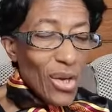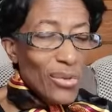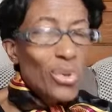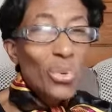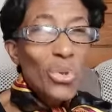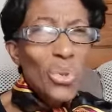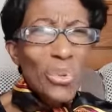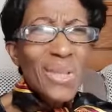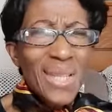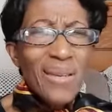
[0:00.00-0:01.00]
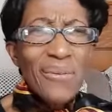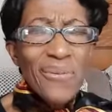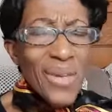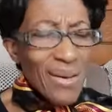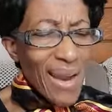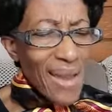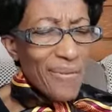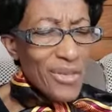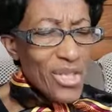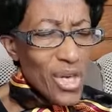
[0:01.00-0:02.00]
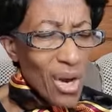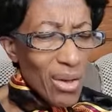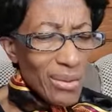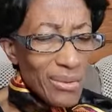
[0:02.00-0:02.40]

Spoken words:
Do you think fear ever knocked